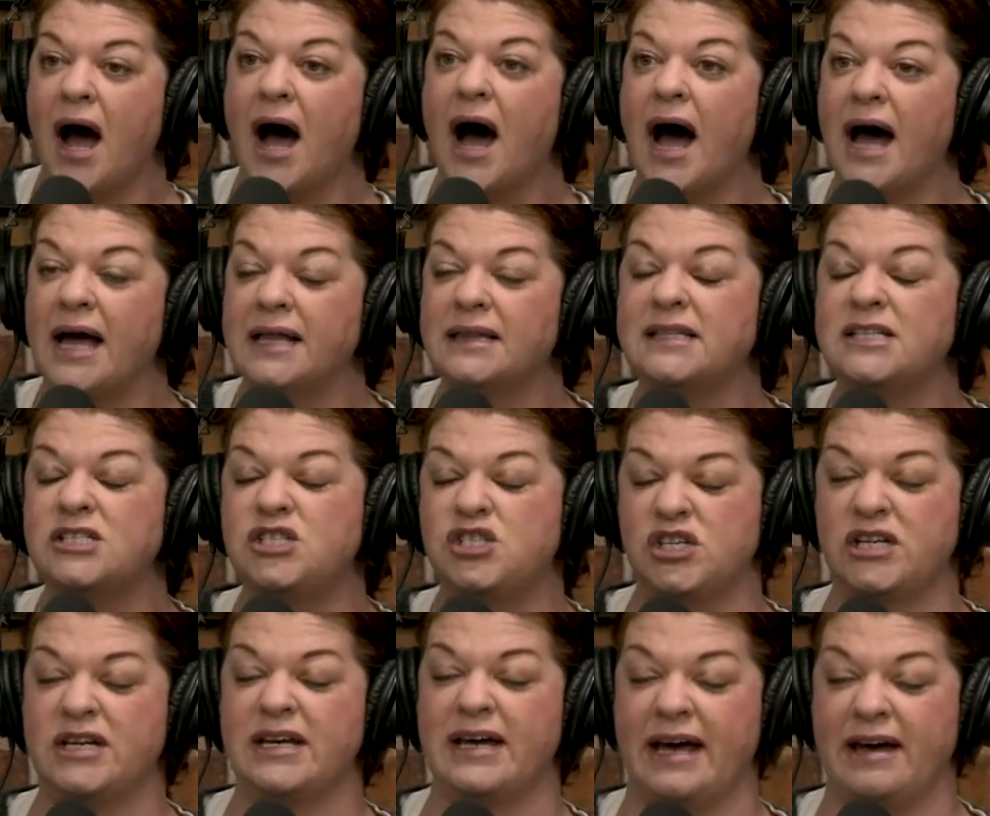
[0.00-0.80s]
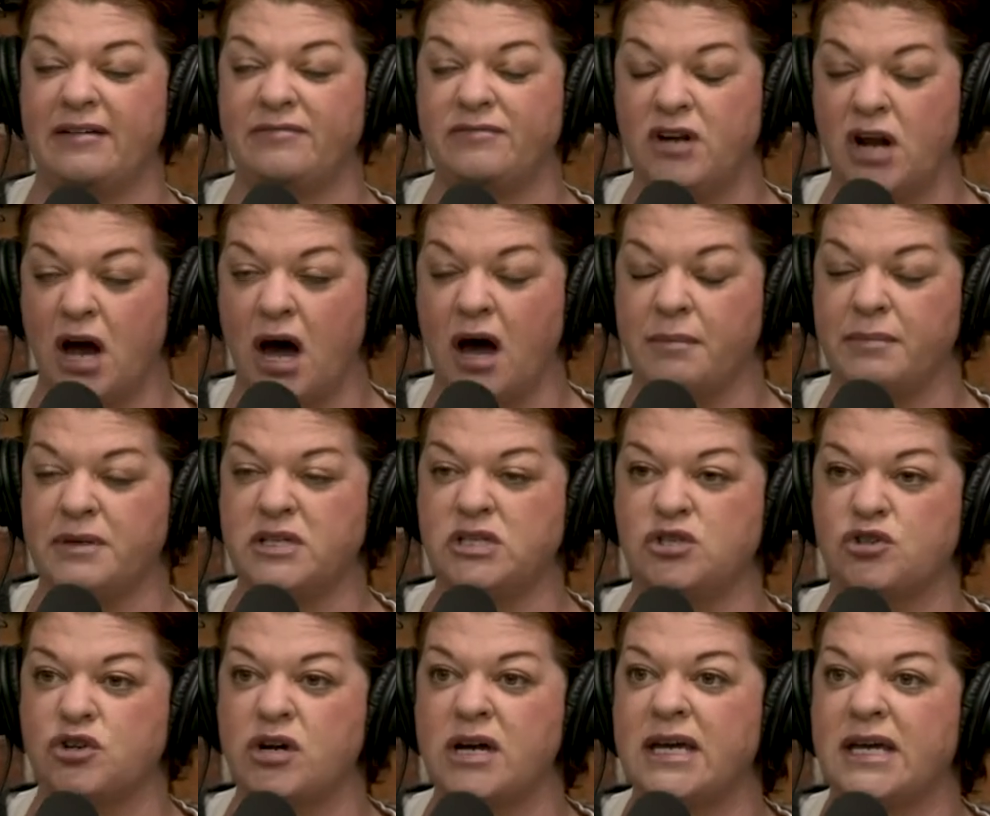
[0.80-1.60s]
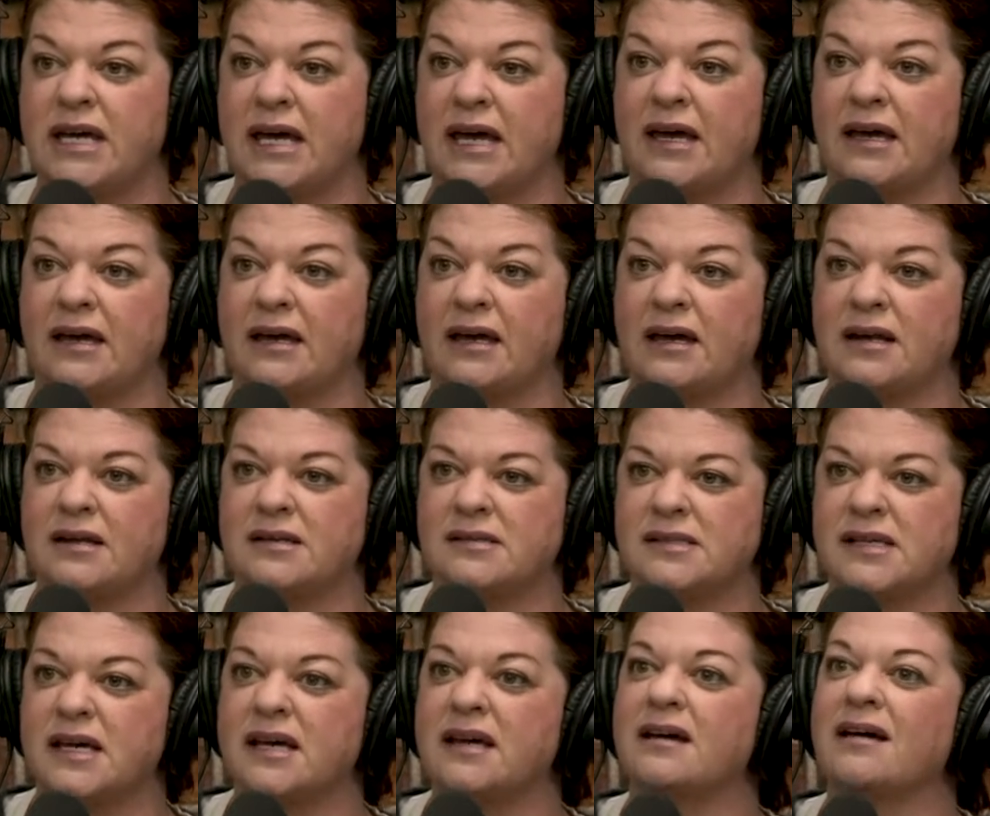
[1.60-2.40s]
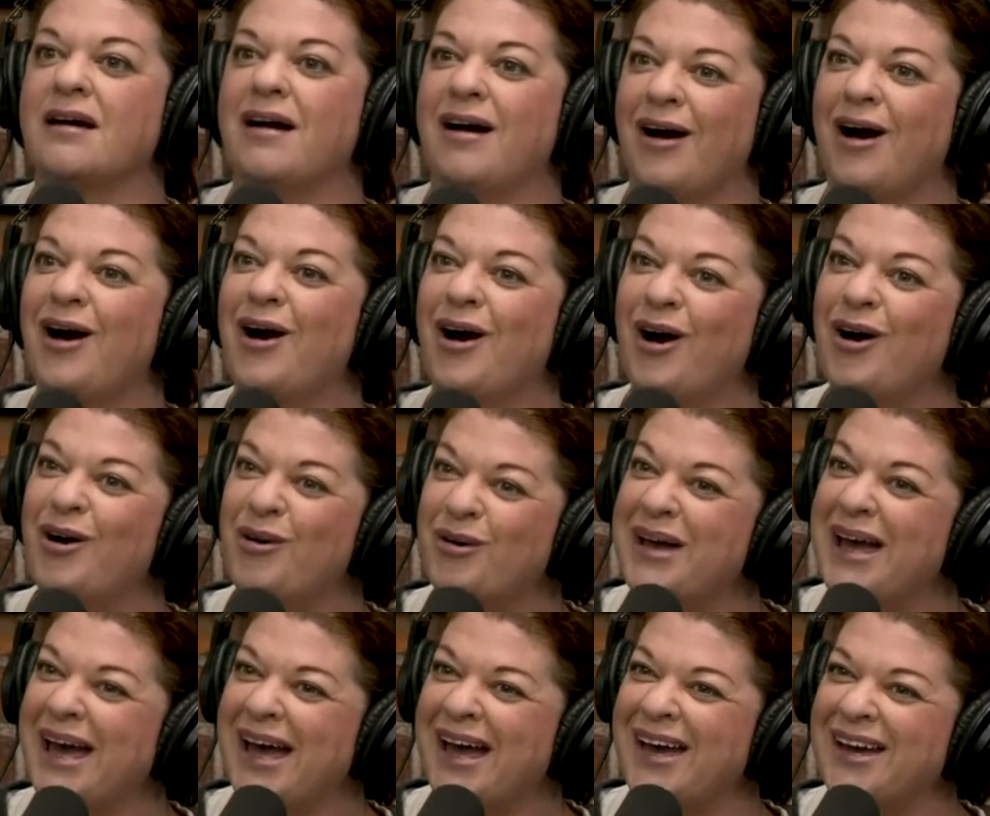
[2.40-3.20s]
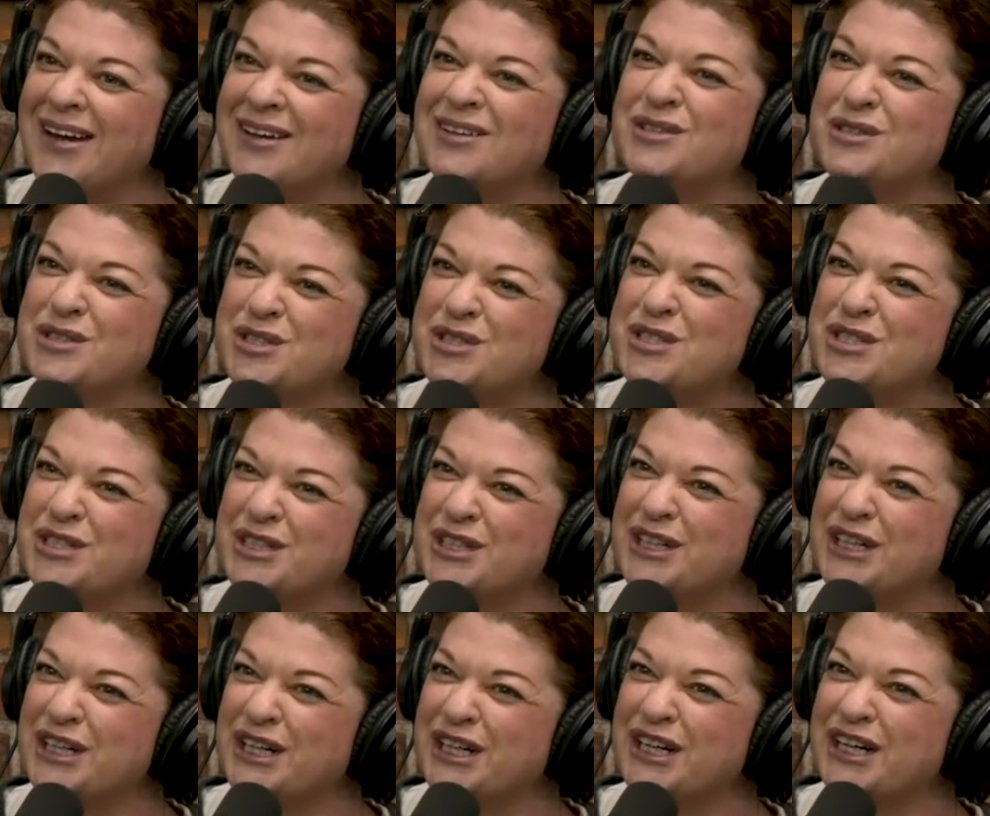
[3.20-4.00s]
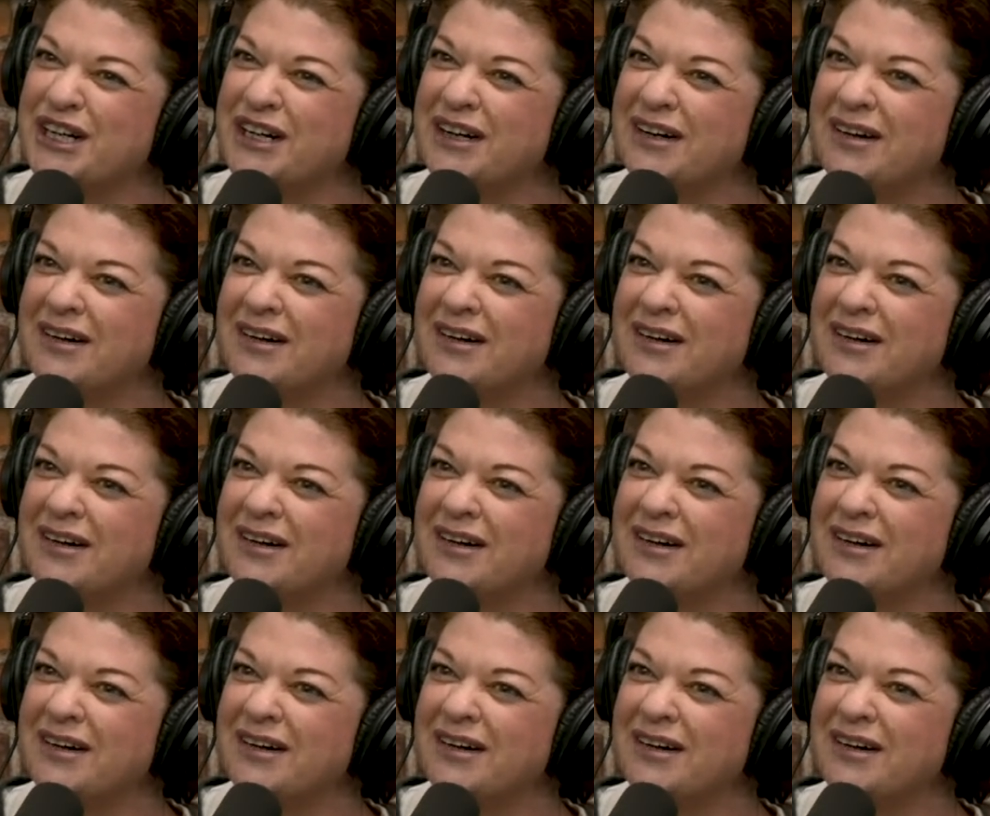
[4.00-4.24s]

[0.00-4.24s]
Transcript: I legit have not been drinking. And he's like, okay, sure.